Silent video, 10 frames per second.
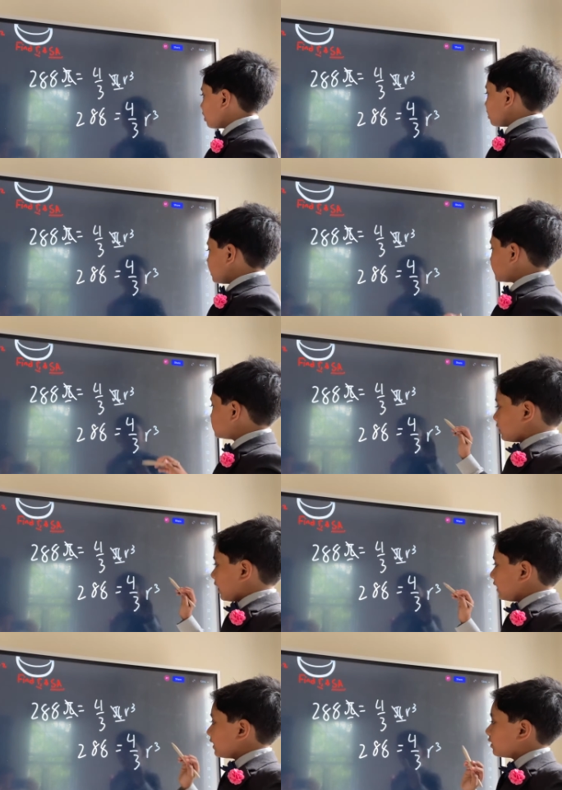let's
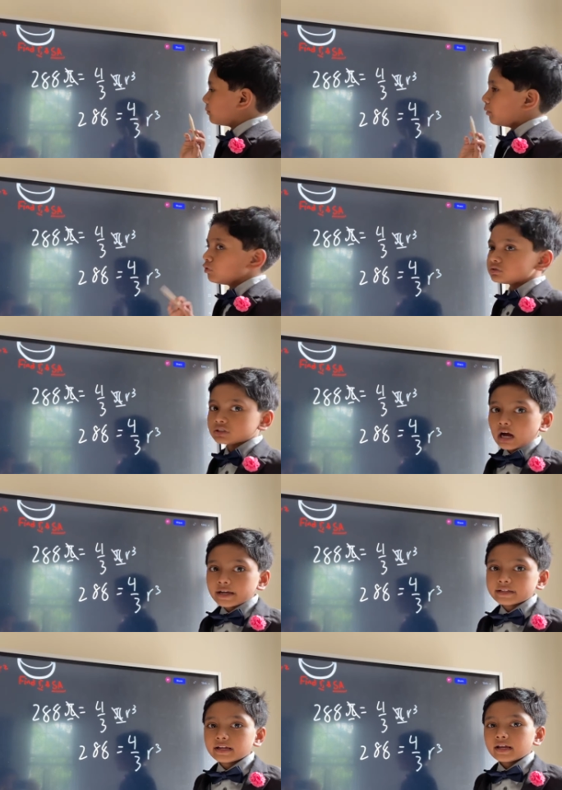take both
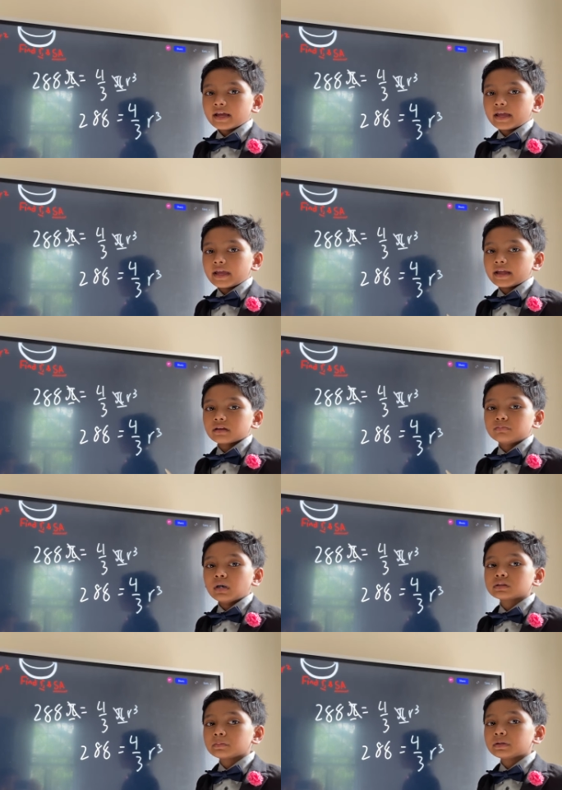sides and
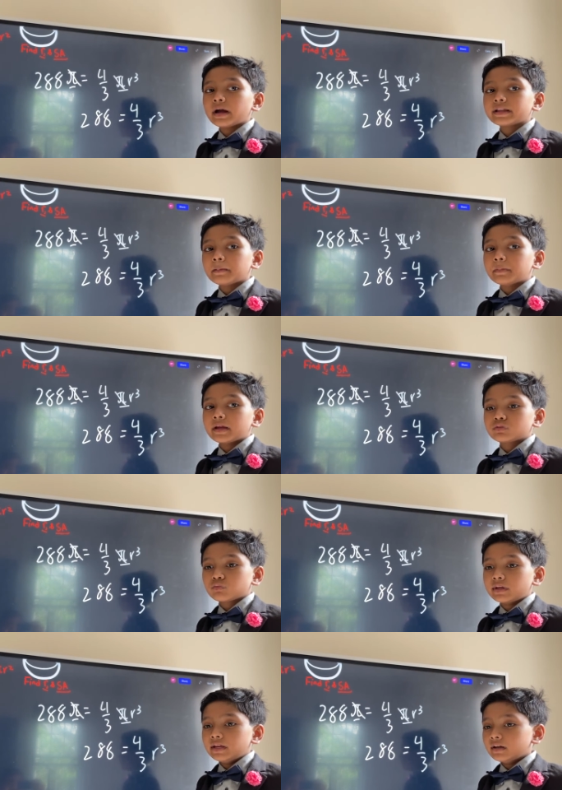multiply them by
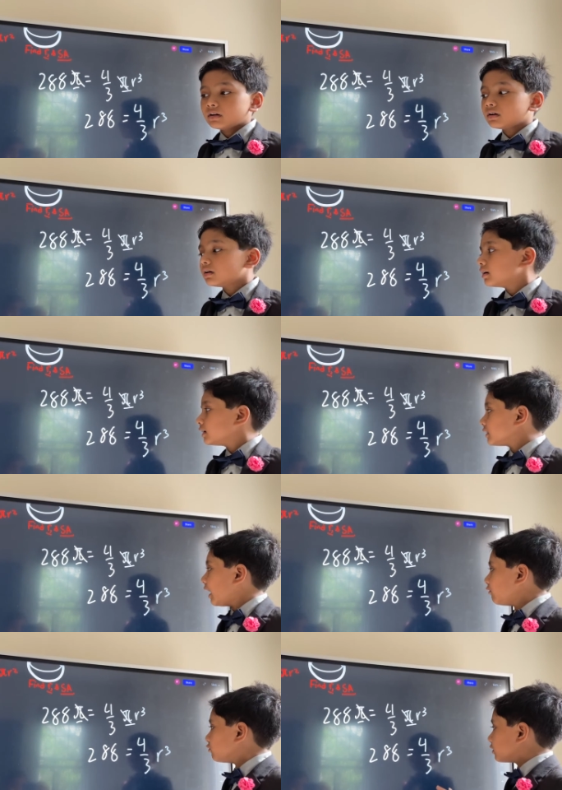3.
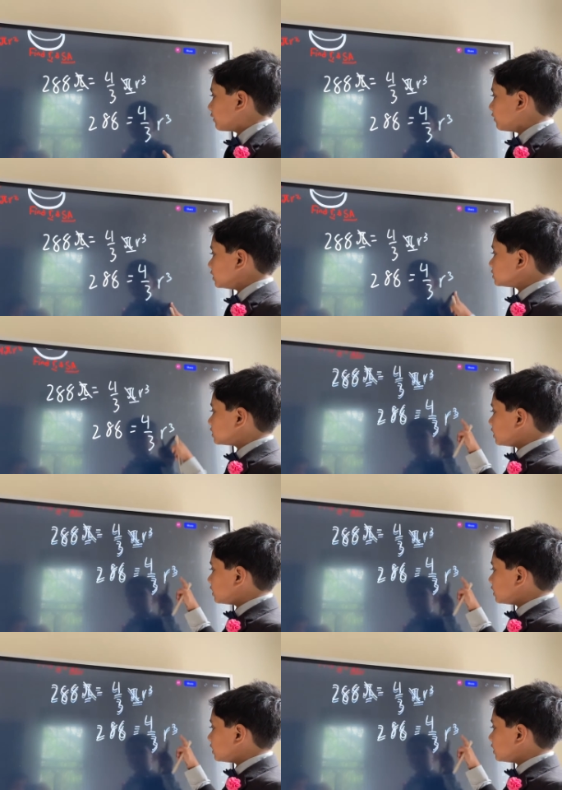That will give us